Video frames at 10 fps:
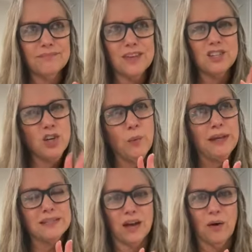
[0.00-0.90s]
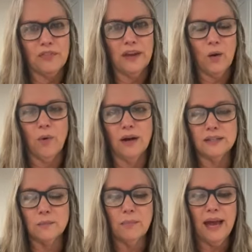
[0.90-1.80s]
2 weeks ago, I think it was,
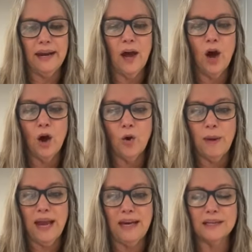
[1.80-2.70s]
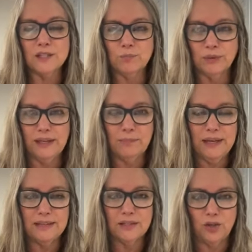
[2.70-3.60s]
made homemade split pea
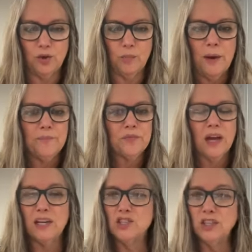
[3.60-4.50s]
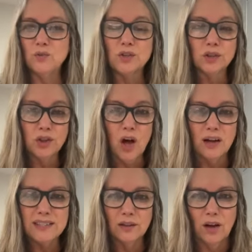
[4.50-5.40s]
soup, and she used
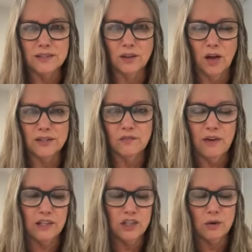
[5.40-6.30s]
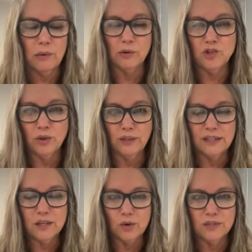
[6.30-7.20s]
lots and lots and lots of veggies. And remember, Julie
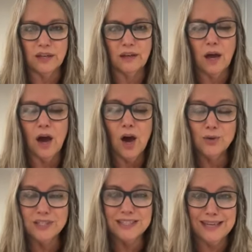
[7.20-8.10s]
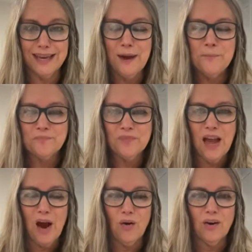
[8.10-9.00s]
is hostessing
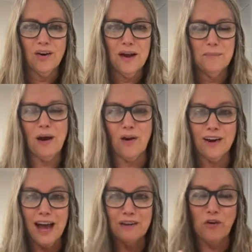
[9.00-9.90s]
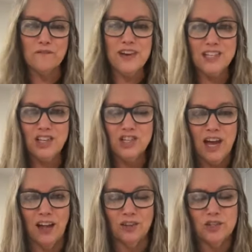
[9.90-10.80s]
our veggie
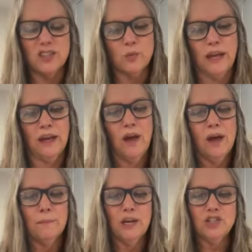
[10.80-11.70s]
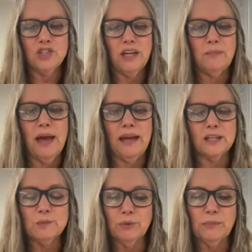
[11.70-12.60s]
challenge this week, but she made a
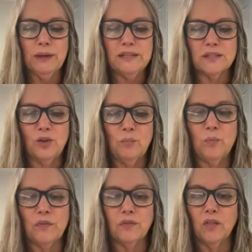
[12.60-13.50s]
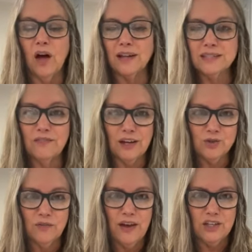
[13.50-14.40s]
split pea soup with lots of
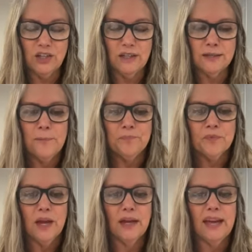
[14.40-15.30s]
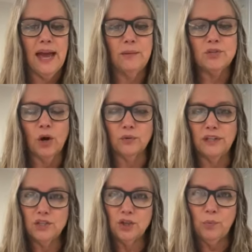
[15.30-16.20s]
extra veggies. It came to only
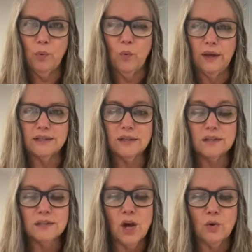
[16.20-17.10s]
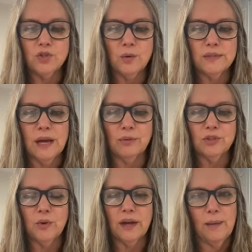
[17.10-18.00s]
2 points, so she was able
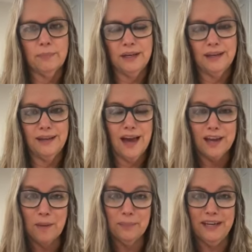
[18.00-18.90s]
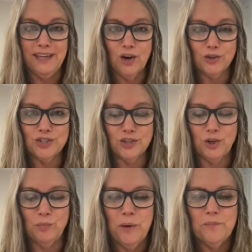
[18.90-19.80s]
to accompany her
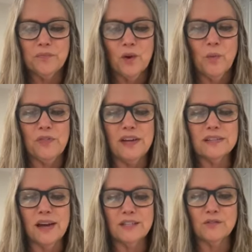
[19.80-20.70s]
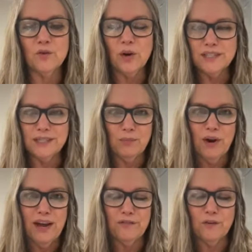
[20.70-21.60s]
soup with a slice of crusty
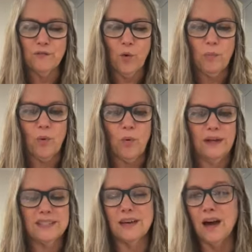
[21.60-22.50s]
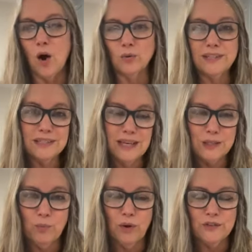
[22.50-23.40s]
bread for 4 points, only 6
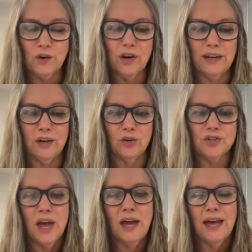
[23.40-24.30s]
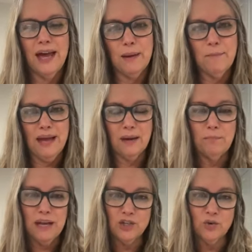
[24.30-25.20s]
points for her dinners, and it made it
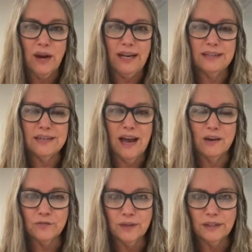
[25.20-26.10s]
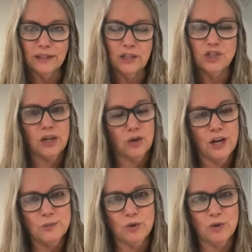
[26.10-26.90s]
Mediterranean diet friendly. She and her husband are